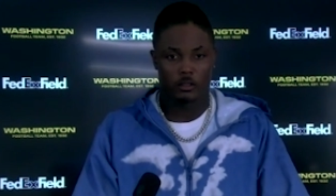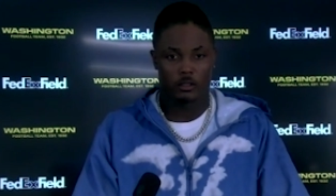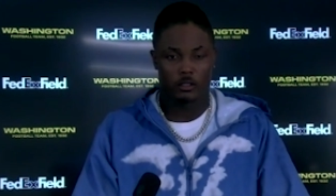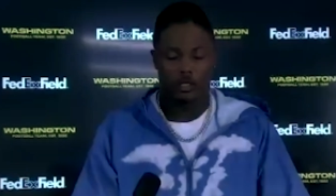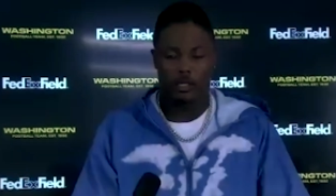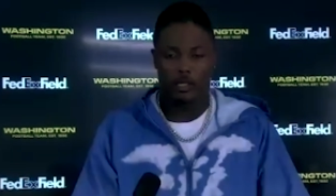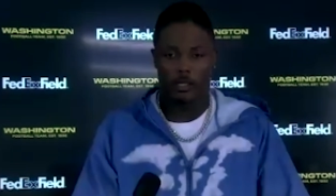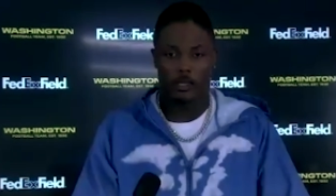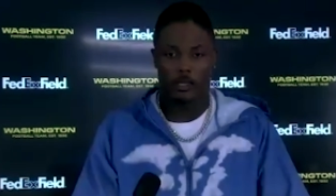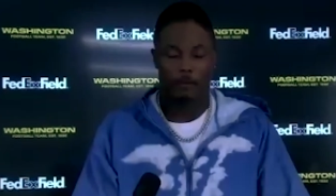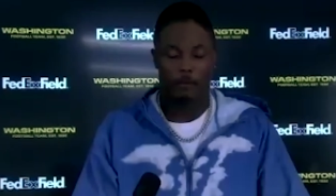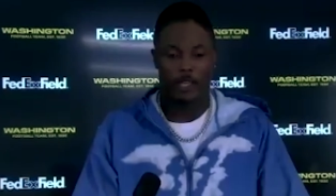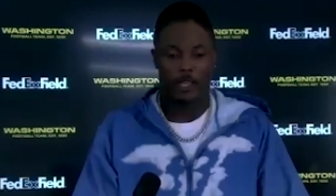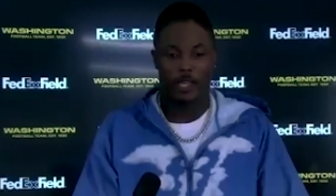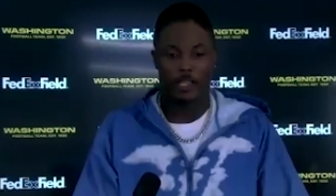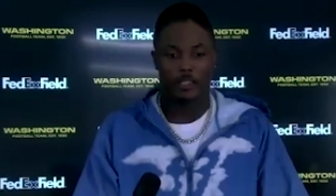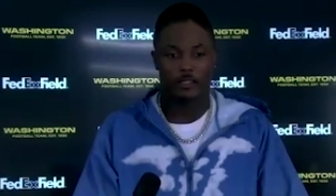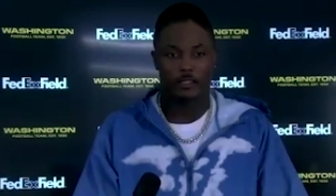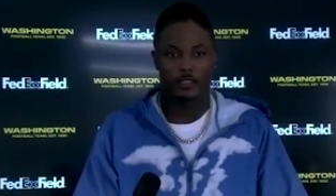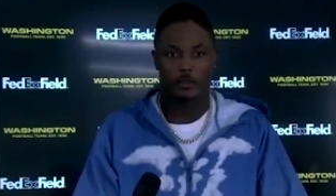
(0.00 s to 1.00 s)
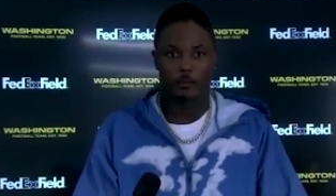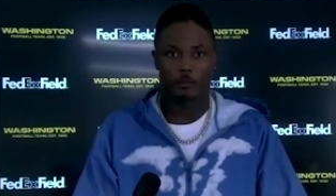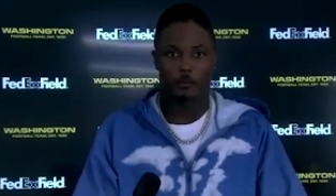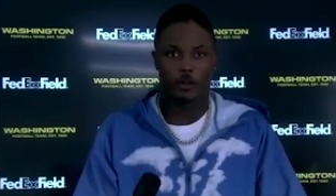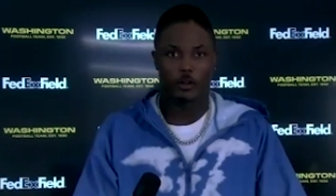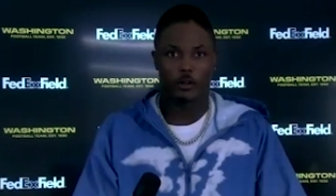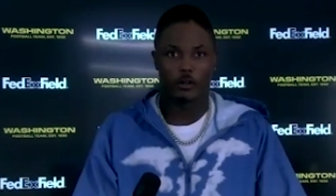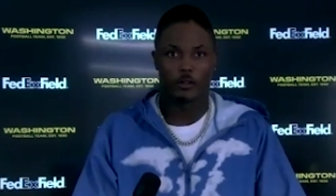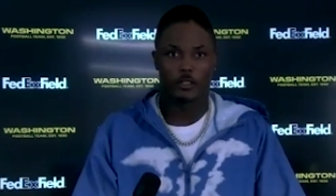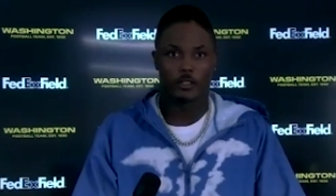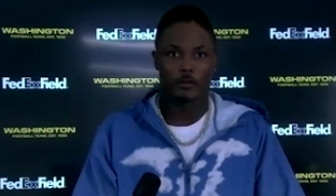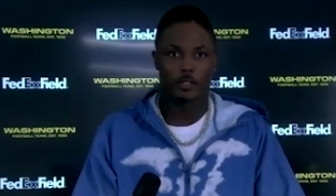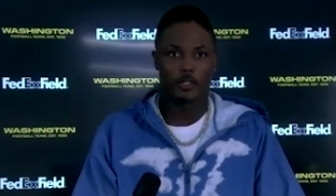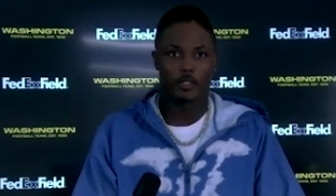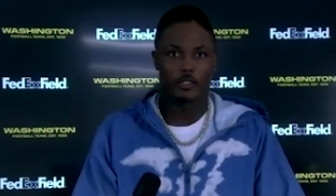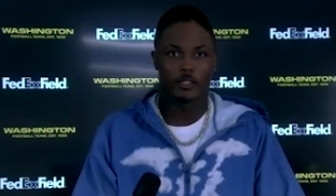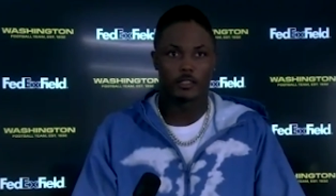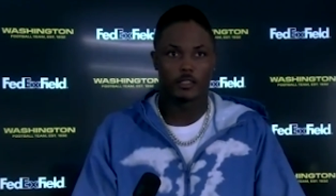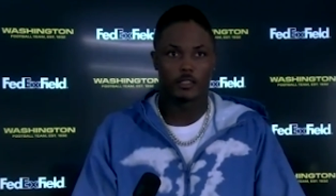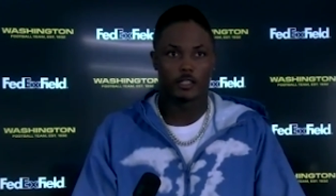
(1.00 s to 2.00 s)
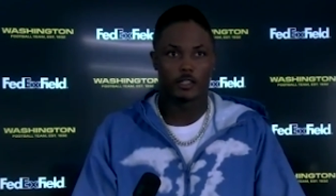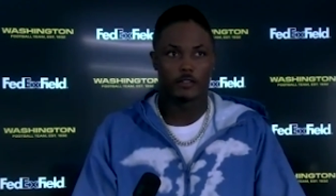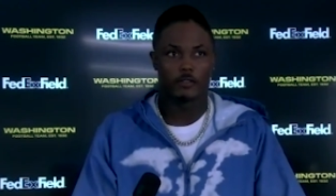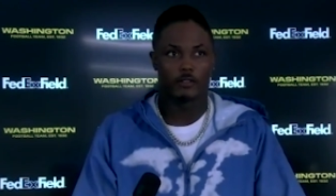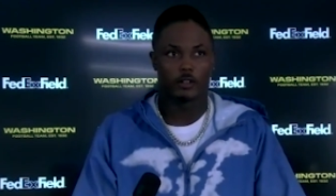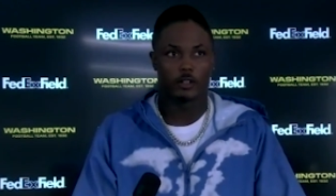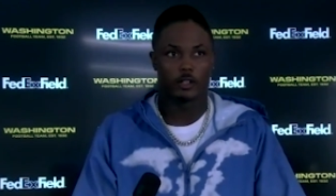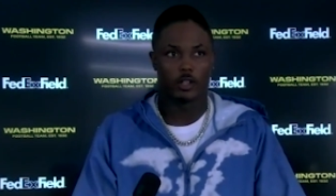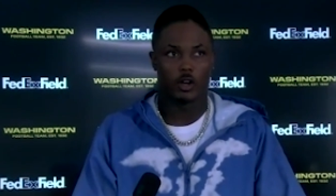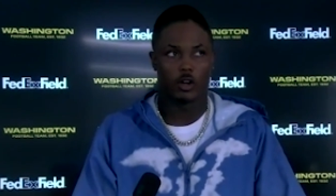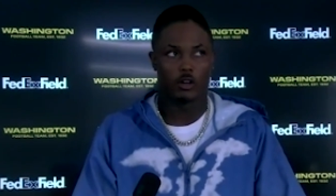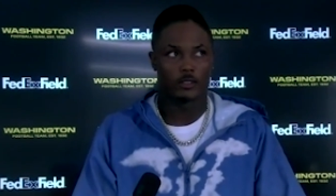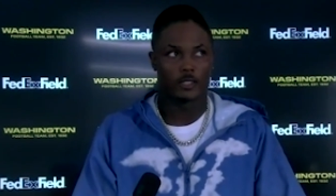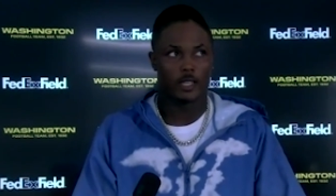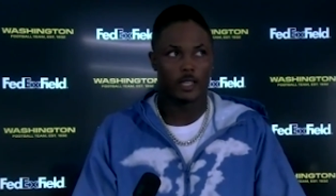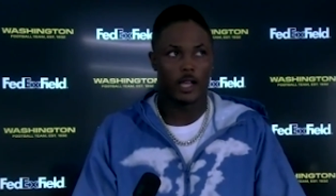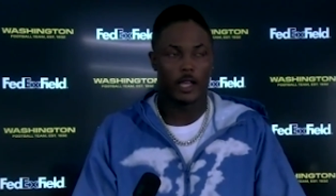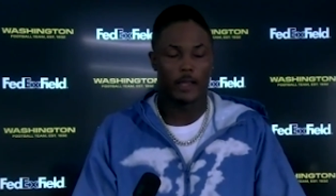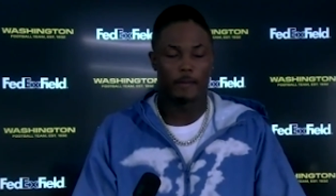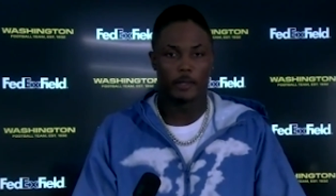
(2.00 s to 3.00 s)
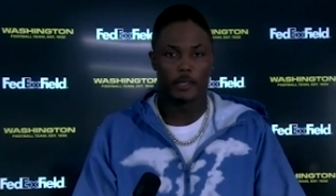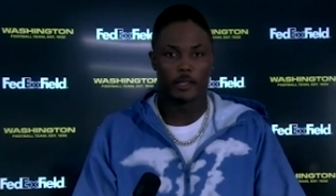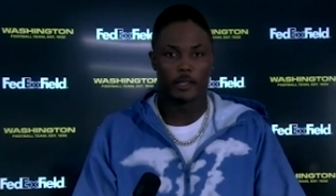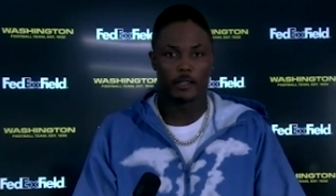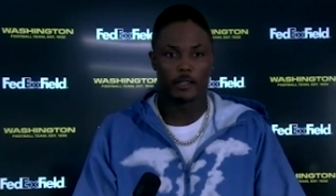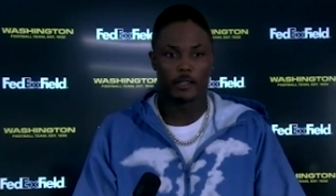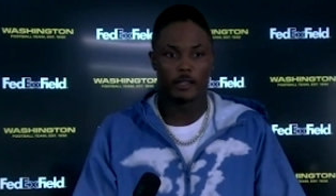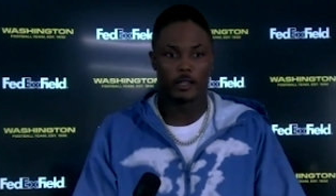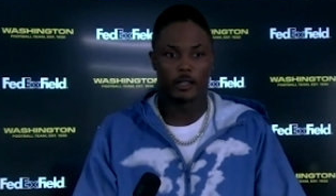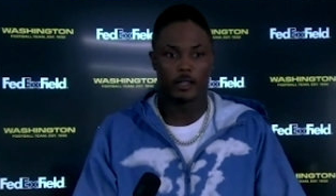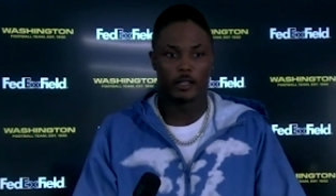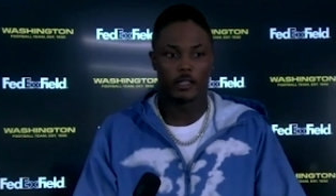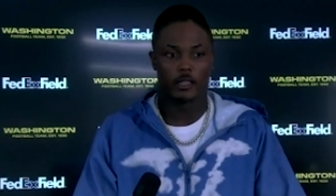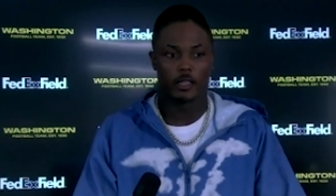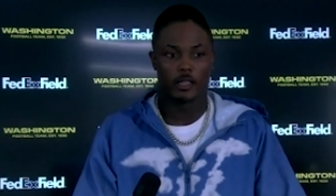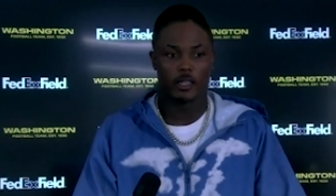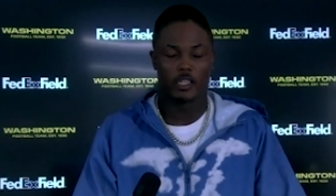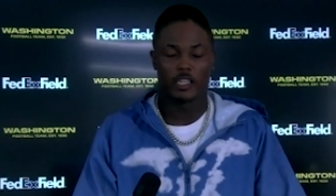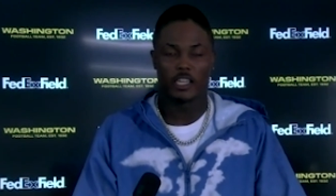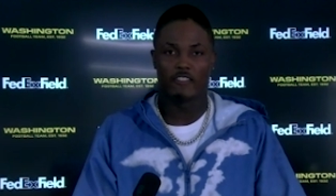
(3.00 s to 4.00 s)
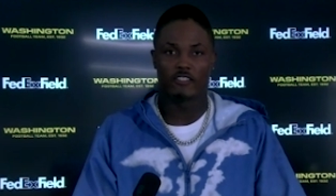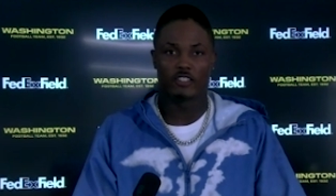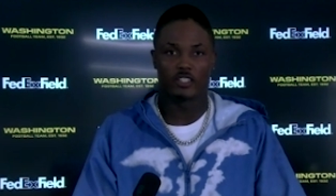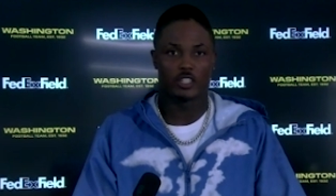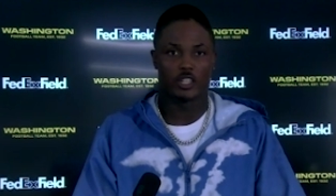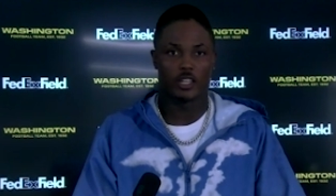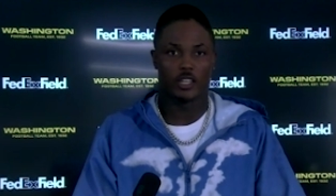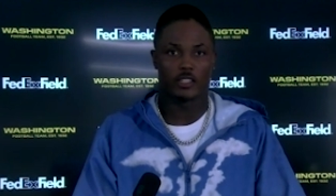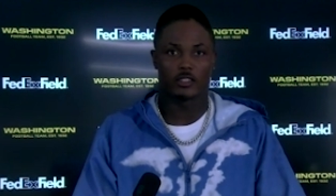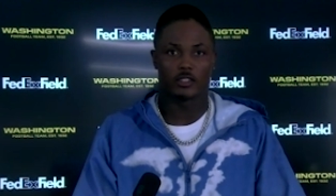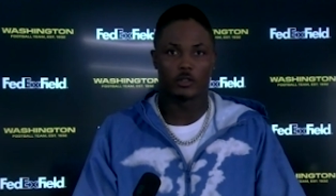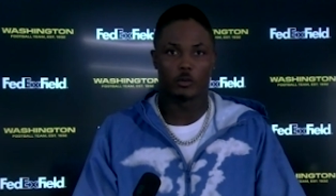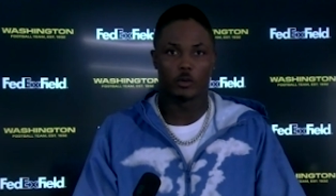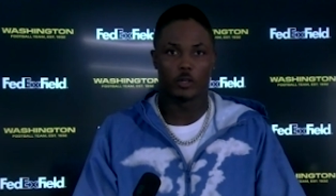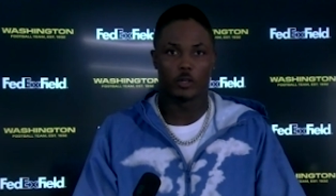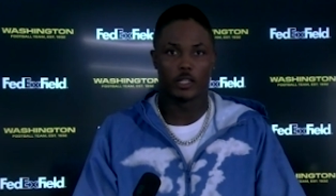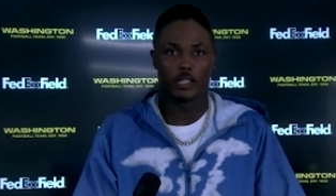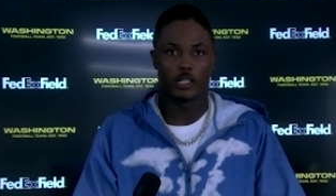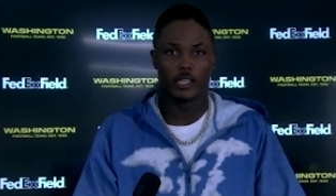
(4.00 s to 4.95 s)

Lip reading: Yeah, I mean, Alex is a pro. He's been in this league for a long time, and he gave us a chance to win.